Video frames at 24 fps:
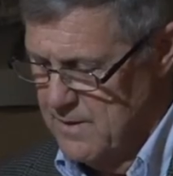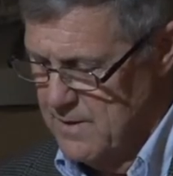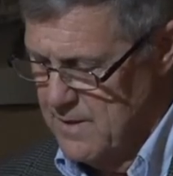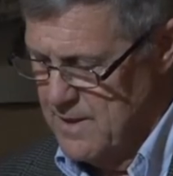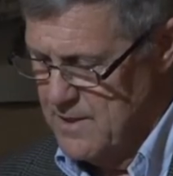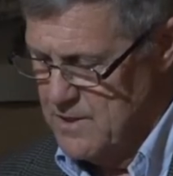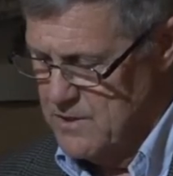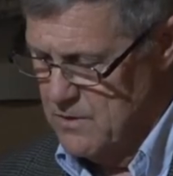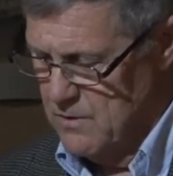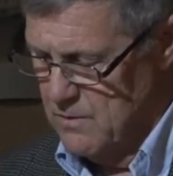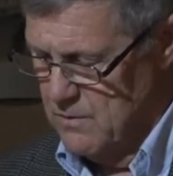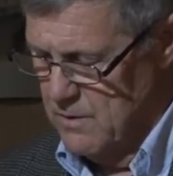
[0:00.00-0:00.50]
He
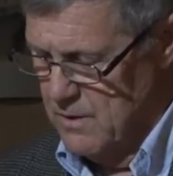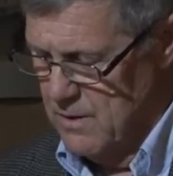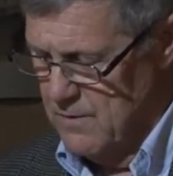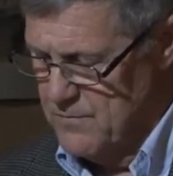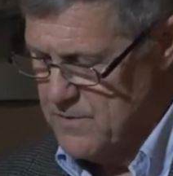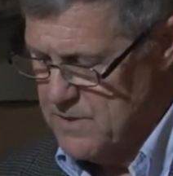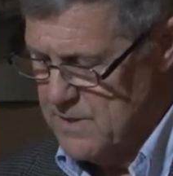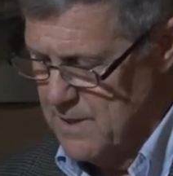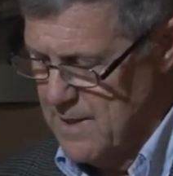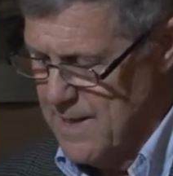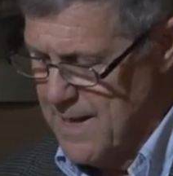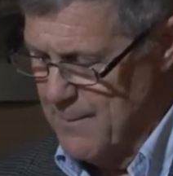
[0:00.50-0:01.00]
tore off
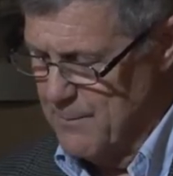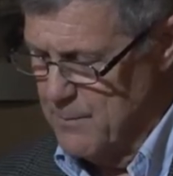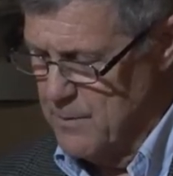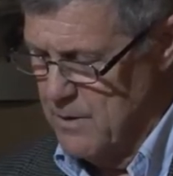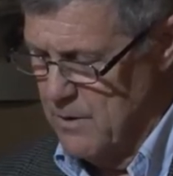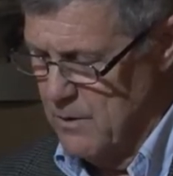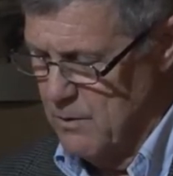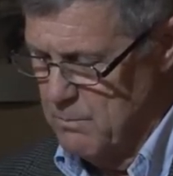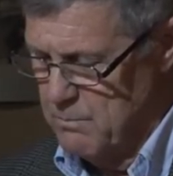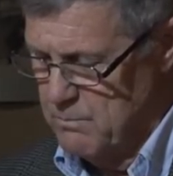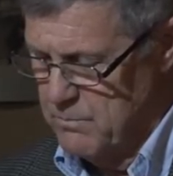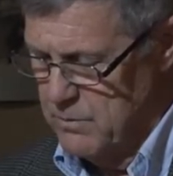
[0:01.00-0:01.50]
his lab
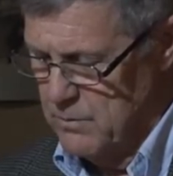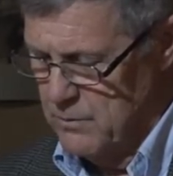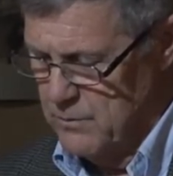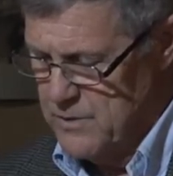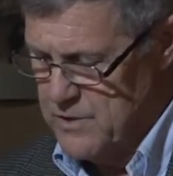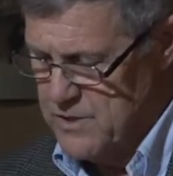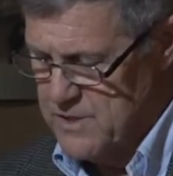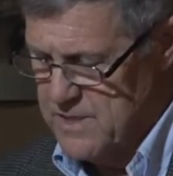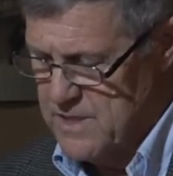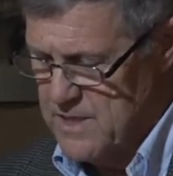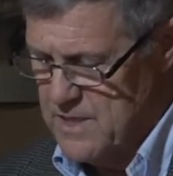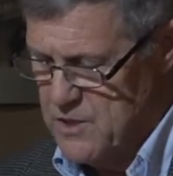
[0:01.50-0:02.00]
coat, pulled
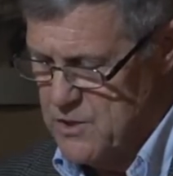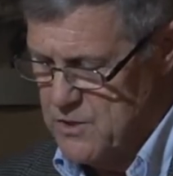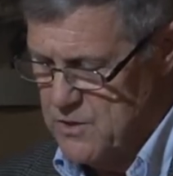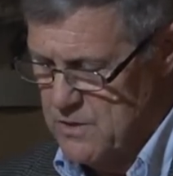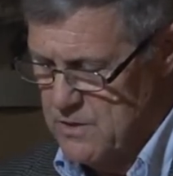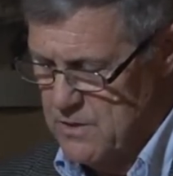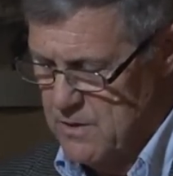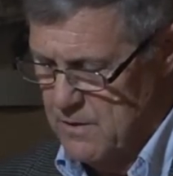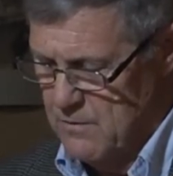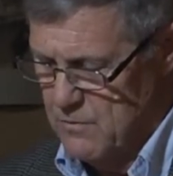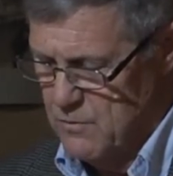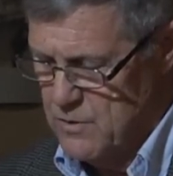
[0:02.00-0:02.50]
his t
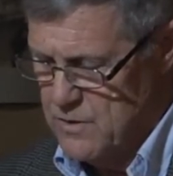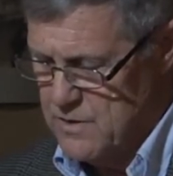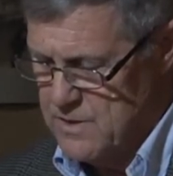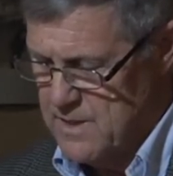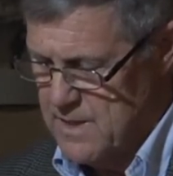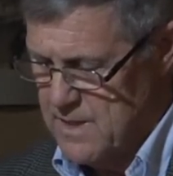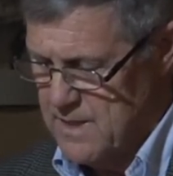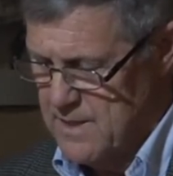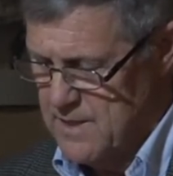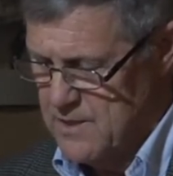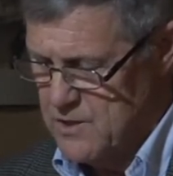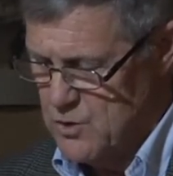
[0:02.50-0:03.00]
shirt over his head,